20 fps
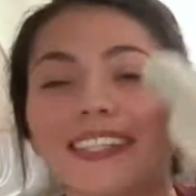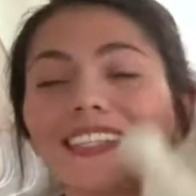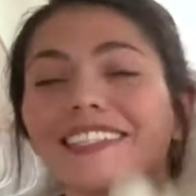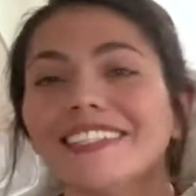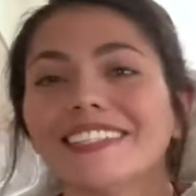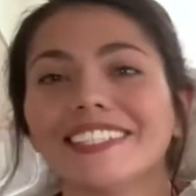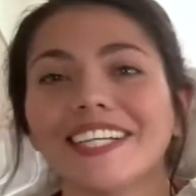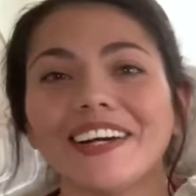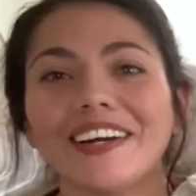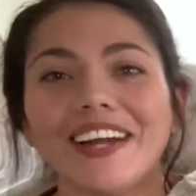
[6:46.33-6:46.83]

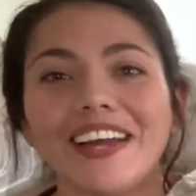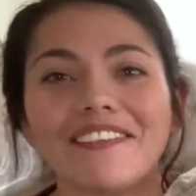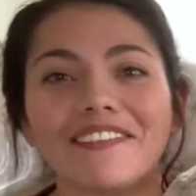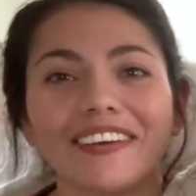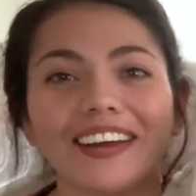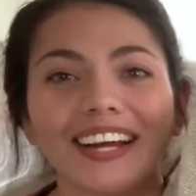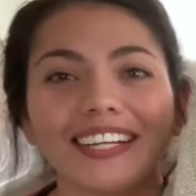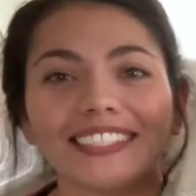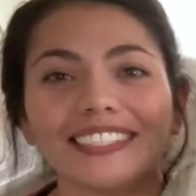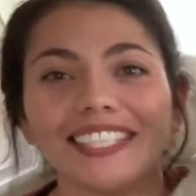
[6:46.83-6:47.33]
Sorry, I
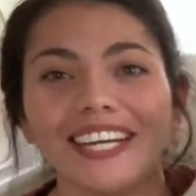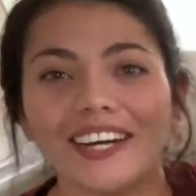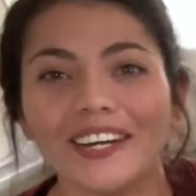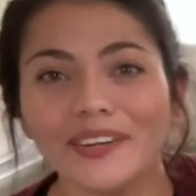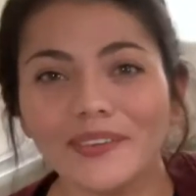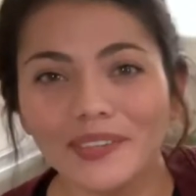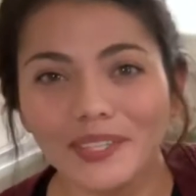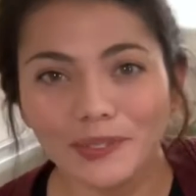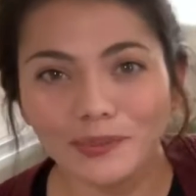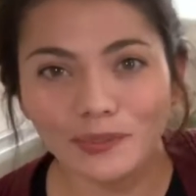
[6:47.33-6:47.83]
forgot to tell
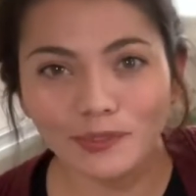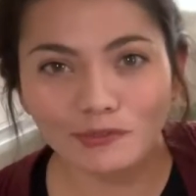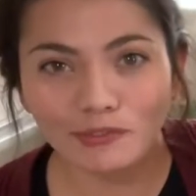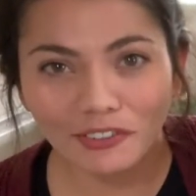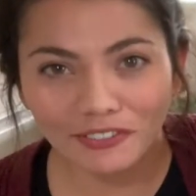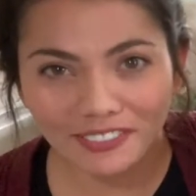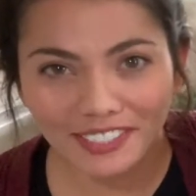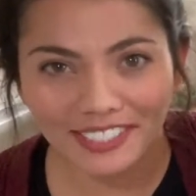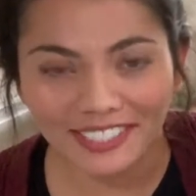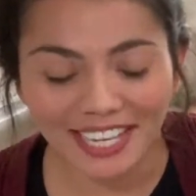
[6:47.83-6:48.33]
you, this was
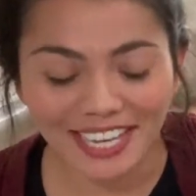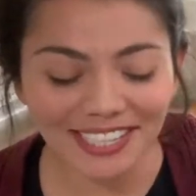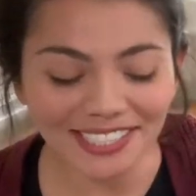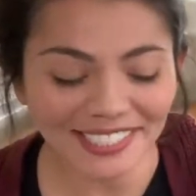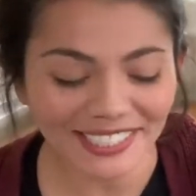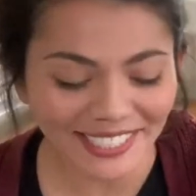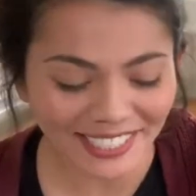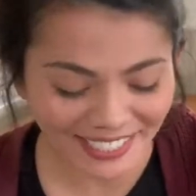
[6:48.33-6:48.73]
50 cents.